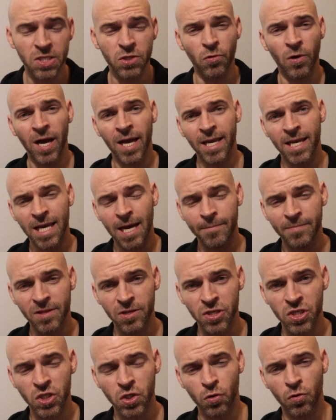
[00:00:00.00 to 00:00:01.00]
so I kept
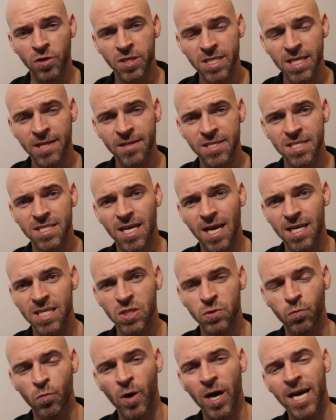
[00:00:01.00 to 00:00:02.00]
the shorts and the
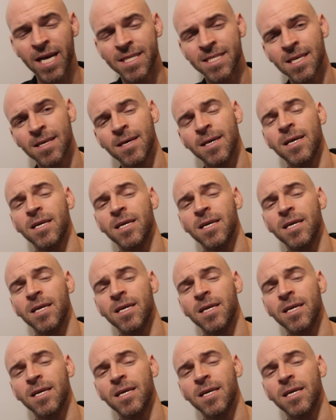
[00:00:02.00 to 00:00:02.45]
socks white